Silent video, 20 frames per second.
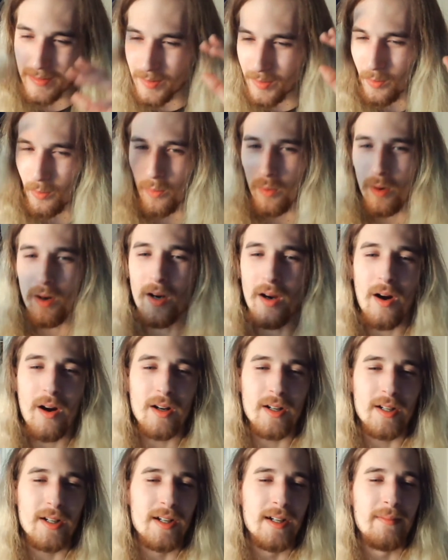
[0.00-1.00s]
we're all
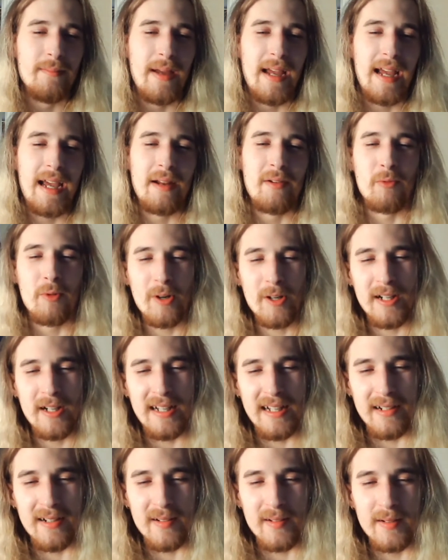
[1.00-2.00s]
good, man. We're
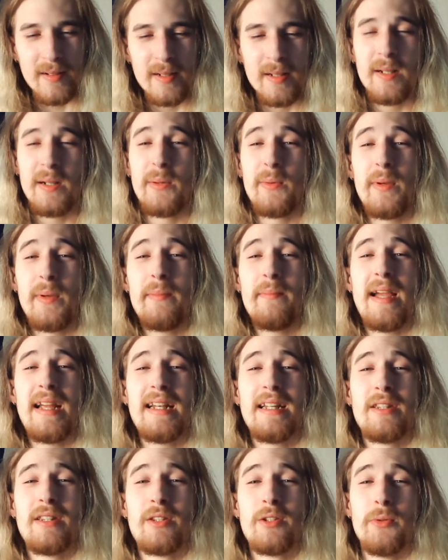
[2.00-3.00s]
here. We made
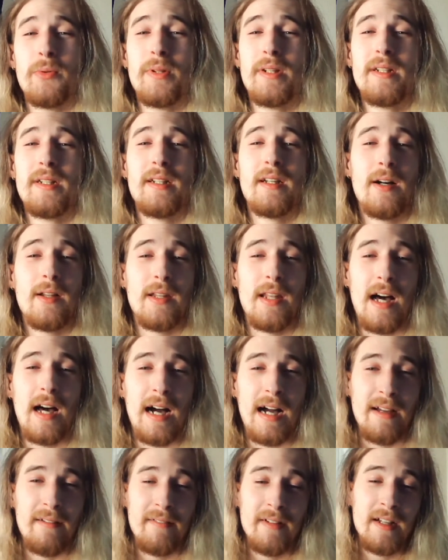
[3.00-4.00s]
it through it
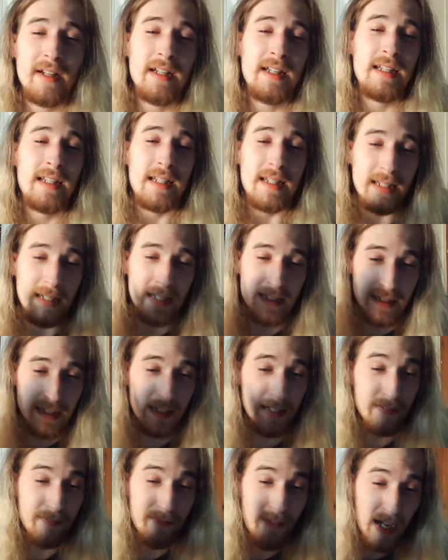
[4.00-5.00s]
alive.
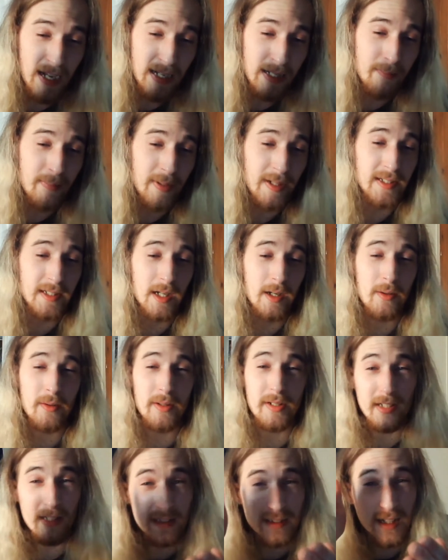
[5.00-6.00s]
If I had been
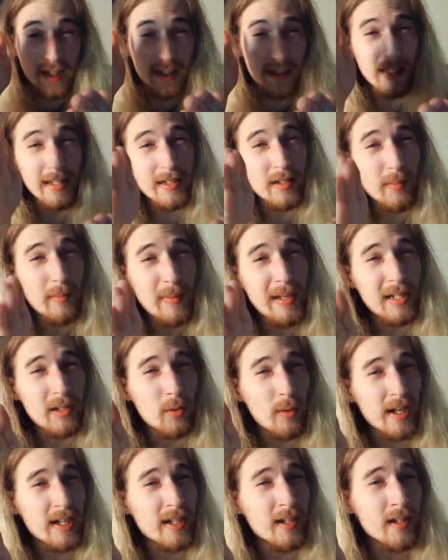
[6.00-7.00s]
going just a little bit
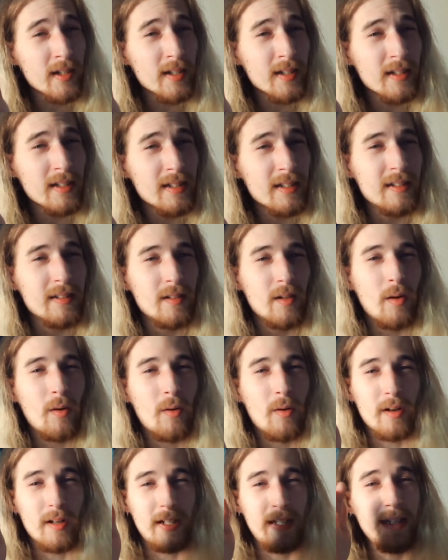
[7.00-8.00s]
quicker,
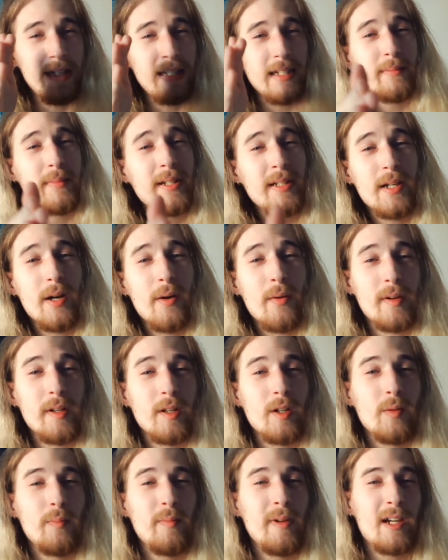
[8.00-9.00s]
or he had been going a
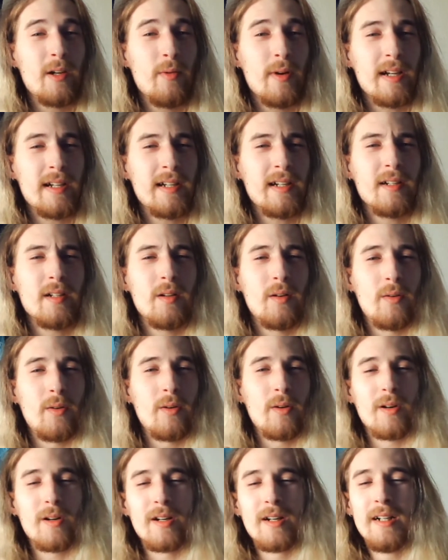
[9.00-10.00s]
little bit quicker,
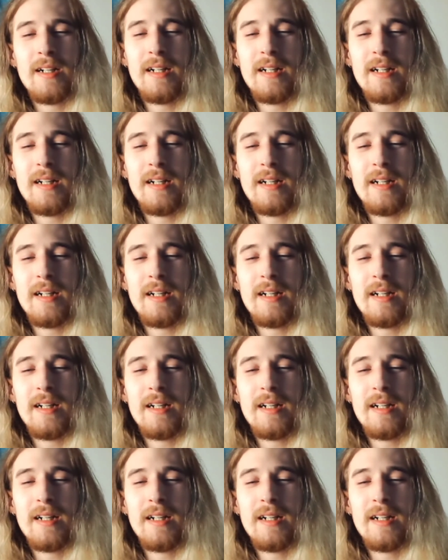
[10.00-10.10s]
or